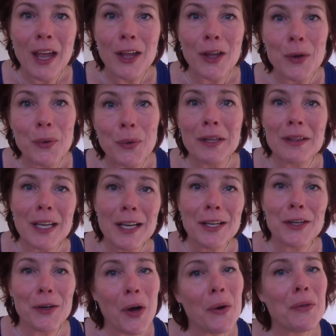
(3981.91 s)
You can think
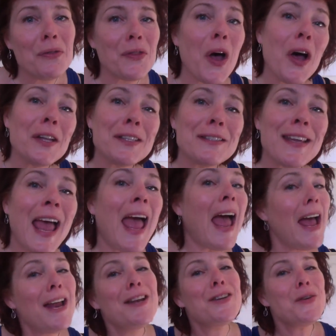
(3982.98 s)
your own thoughts,
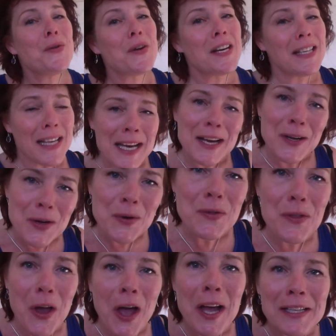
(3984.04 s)
and you can think new
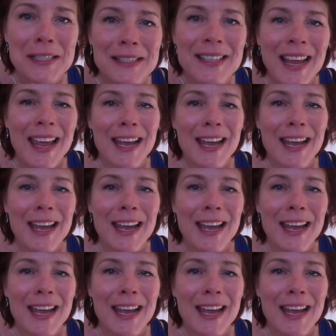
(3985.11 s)
thoughts,